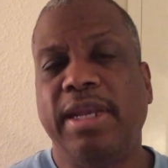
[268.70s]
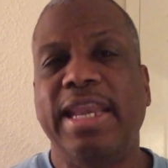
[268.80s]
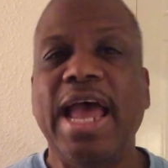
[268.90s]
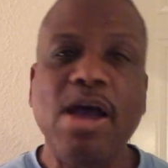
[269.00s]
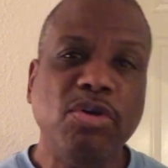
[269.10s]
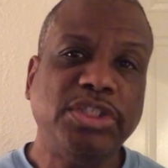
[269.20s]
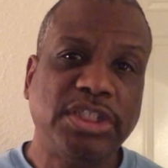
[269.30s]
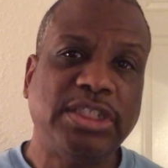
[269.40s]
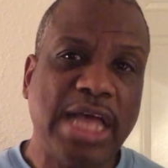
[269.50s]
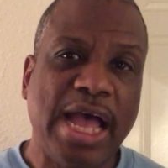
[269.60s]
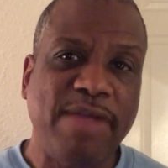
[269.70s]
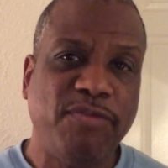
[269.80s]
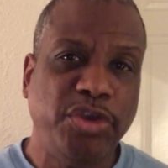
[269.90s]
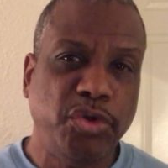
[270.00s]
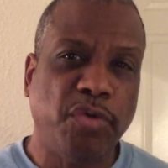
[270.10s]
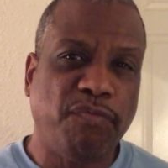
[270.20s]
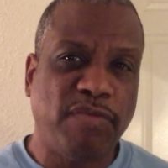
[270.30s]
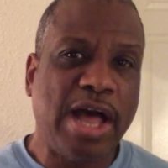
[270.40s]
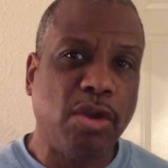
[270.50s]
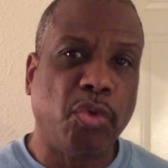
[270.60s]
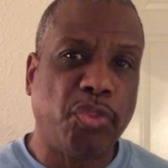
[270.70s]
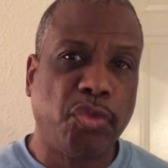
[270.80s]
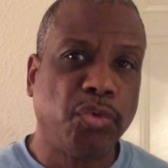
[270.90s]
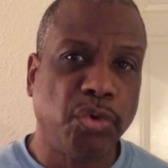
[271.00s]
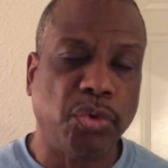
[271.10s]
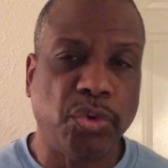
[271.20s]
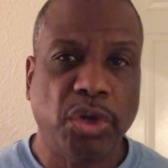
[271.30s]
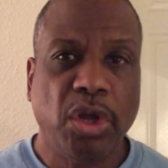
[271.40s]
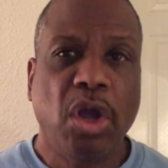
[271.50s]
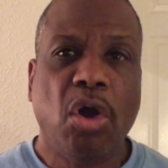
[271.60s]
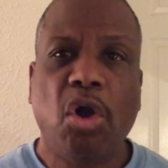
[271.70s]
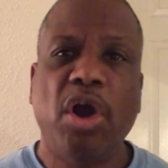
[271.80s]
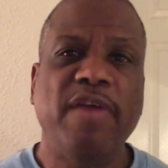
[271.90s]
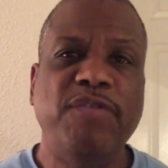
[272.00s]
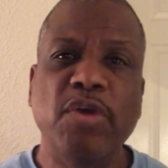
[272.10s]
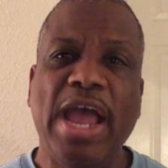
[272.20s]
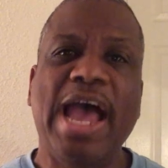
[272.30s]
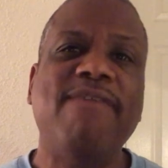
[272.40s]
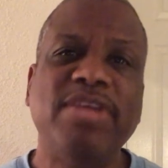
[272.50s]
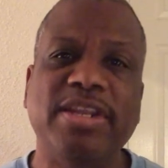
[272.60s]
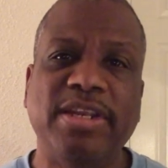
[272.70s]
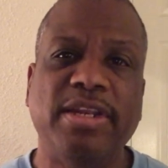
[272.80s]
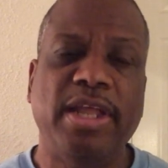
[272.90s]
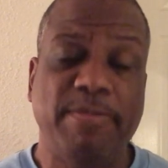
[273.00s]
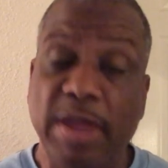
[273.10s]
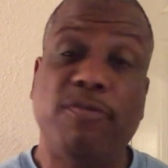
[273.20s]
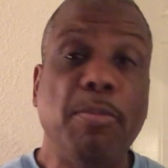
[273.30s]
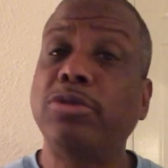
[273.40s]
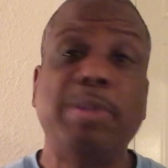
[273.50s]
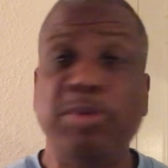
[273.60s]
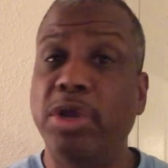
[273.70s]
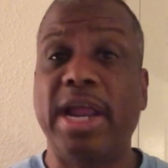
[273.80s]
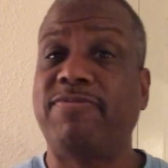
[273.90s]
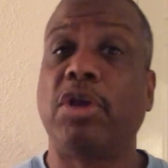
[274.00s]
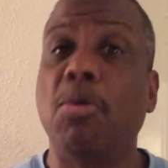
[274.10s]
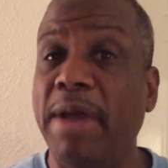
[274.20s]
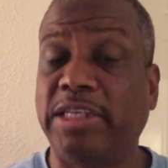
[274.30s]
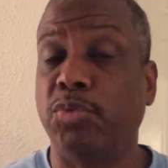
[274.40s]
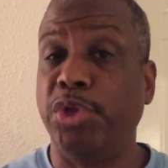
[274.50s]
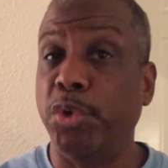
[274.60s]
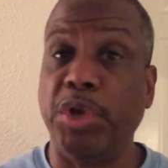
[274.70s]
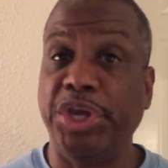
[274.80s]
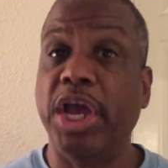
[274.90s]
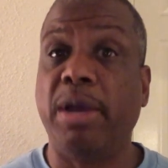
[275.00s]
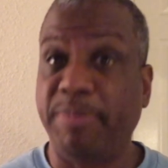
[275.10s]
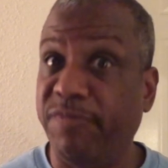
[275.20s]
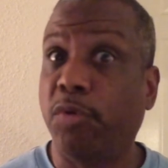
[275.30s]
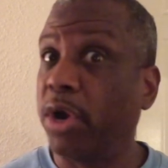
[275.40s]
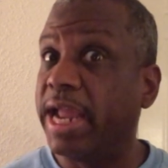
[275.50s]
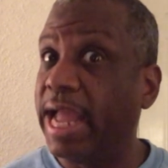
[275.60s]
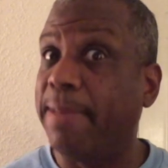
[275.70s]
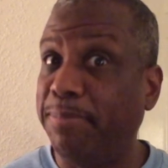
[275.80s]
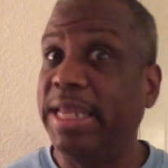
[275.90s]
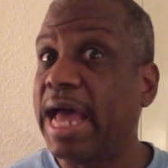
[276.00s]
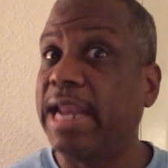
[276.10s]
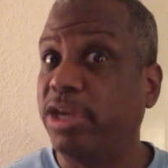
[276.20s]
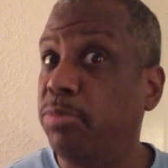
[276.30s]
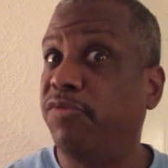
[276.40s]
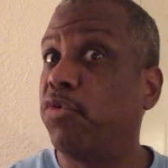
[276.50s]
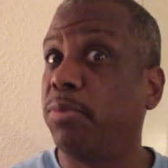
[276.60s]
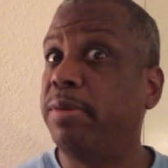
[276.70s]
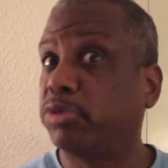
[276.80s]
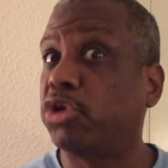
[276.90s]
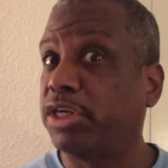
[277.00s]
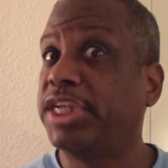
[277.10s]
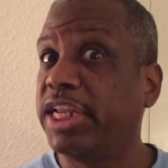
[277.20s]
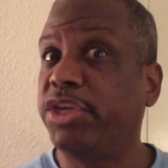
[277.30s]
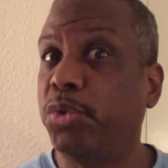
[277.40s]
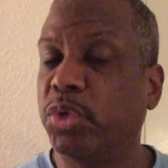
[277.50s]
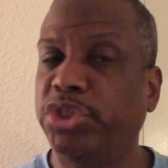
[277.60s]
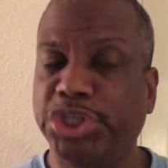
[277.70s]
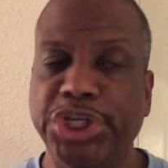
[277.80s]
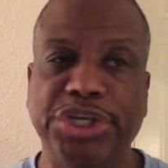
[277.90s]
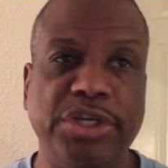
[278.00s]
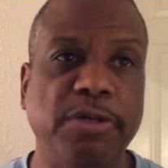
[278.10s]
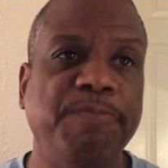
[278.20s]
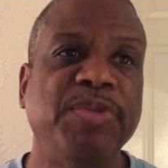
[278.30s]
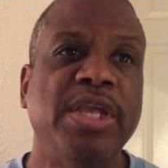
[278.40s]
Now is the time for you to follow through. Or if you haven't, and for most people, you're going to have to go back to when you were young, before that got beat out of you, before people start telling you what you couldn't do.